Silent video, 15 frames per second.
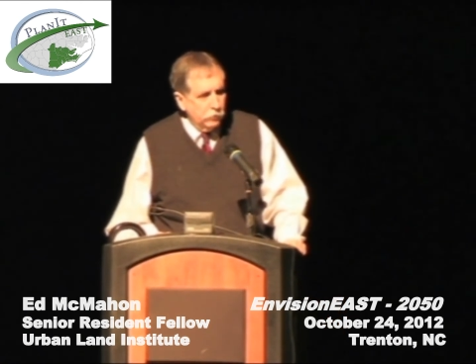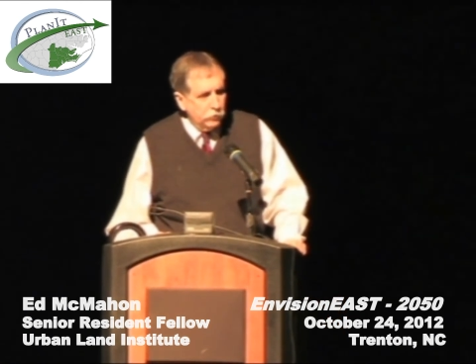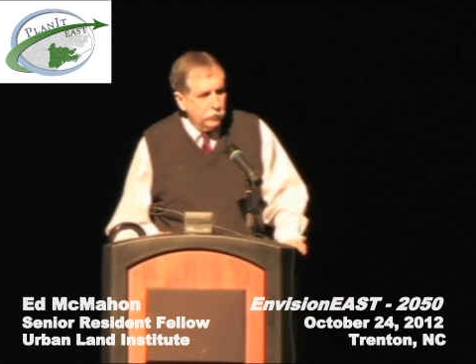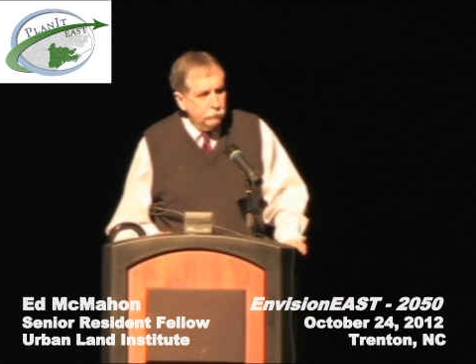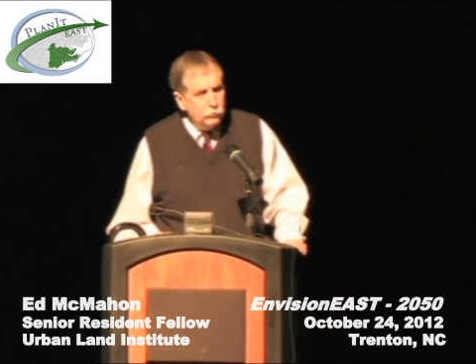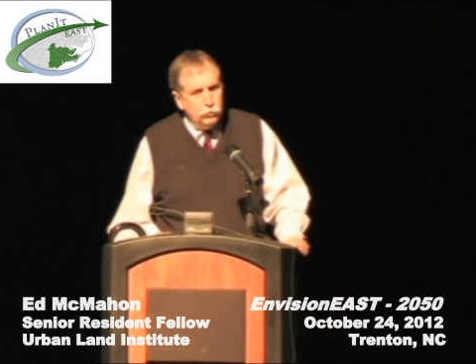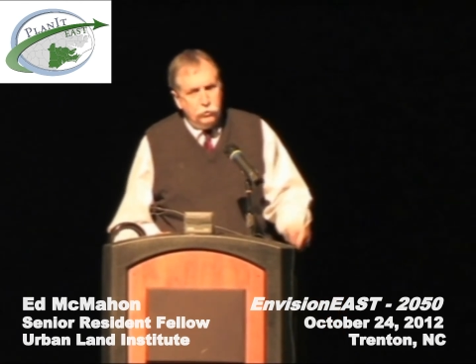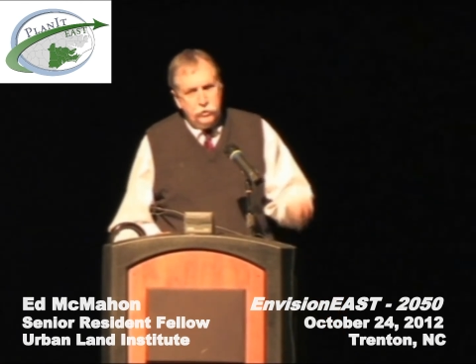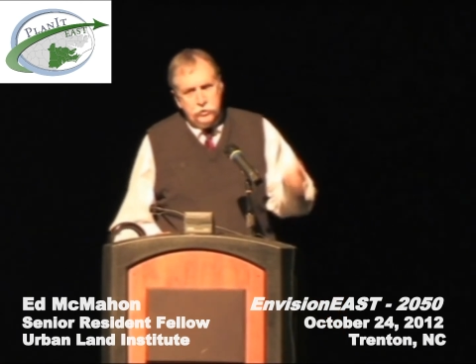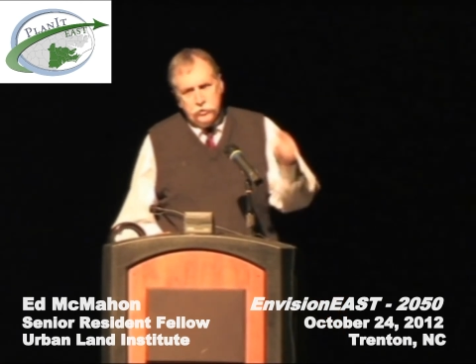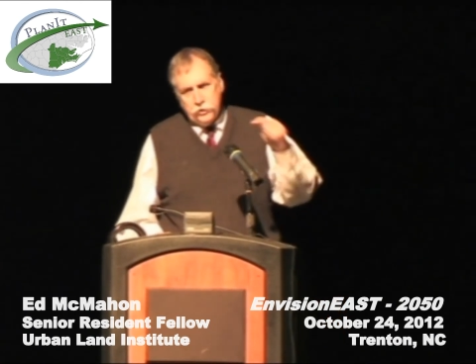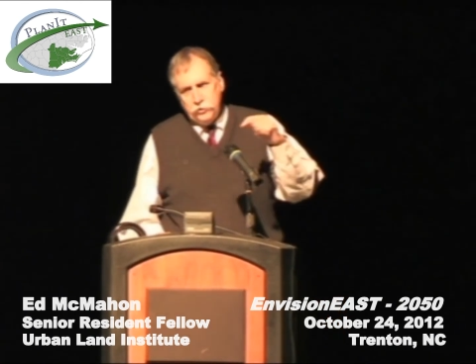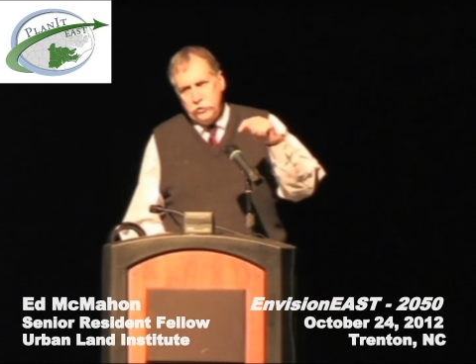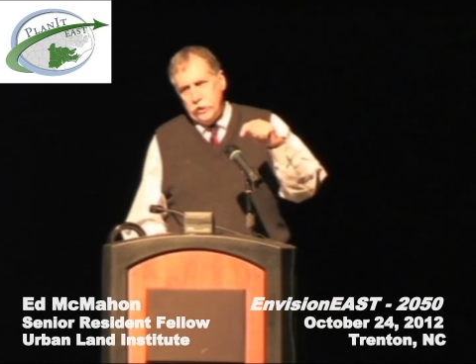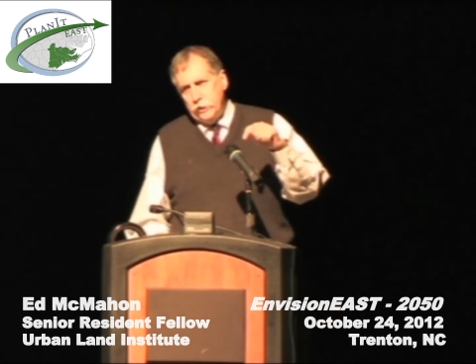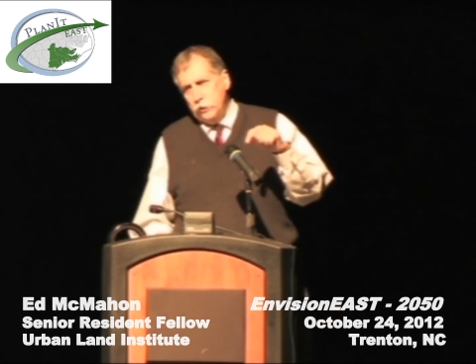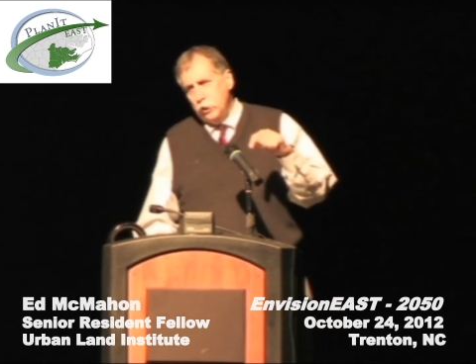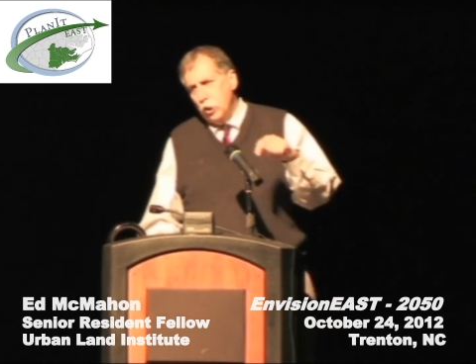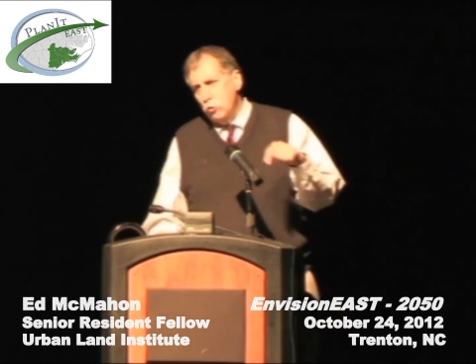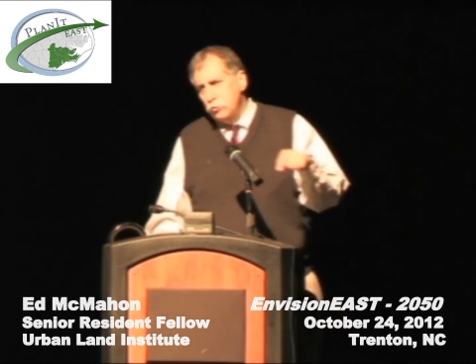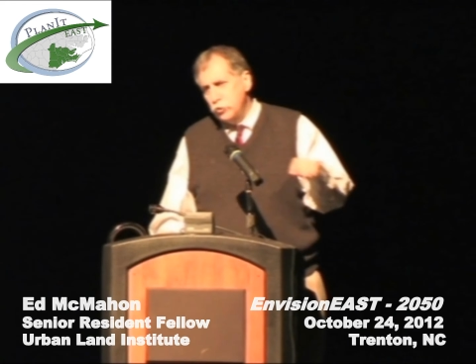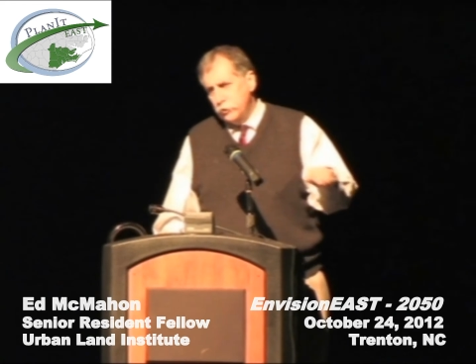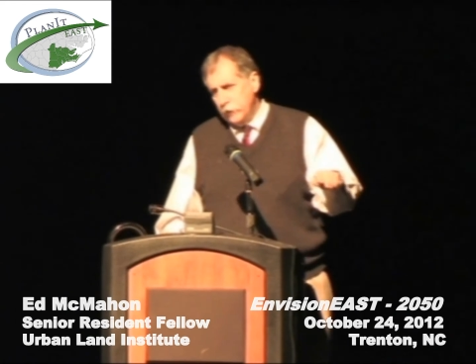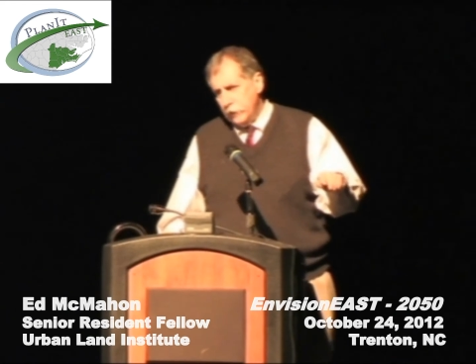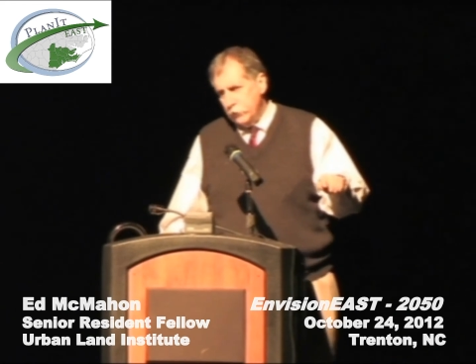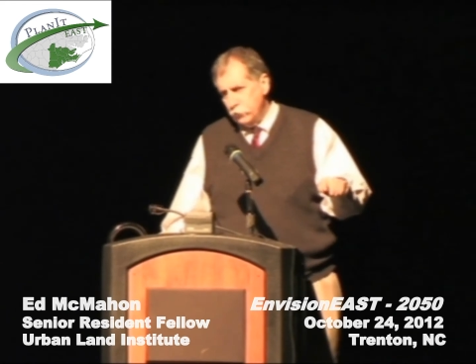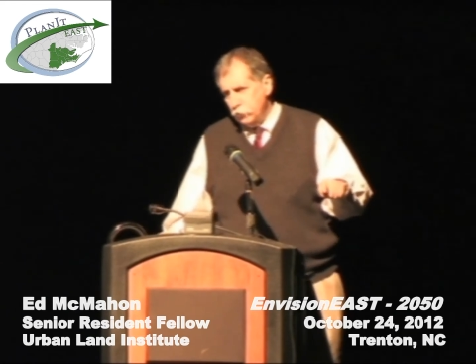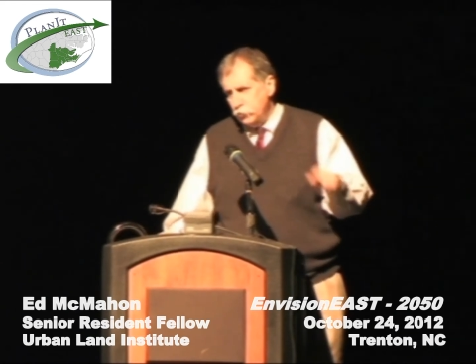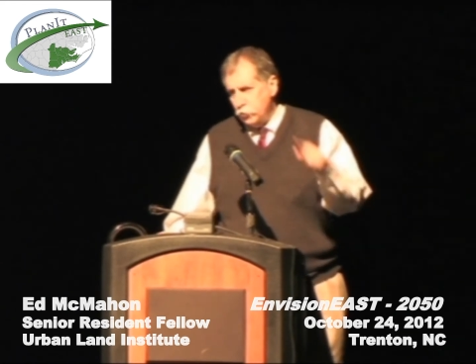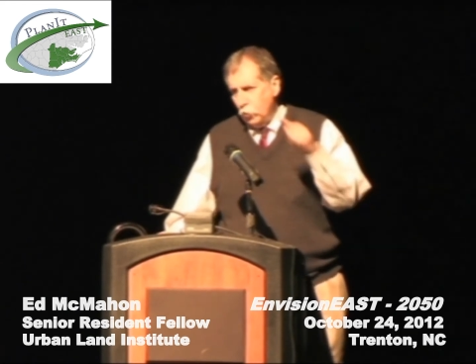Communities that set low
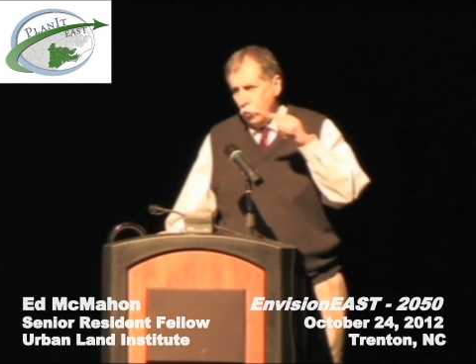standards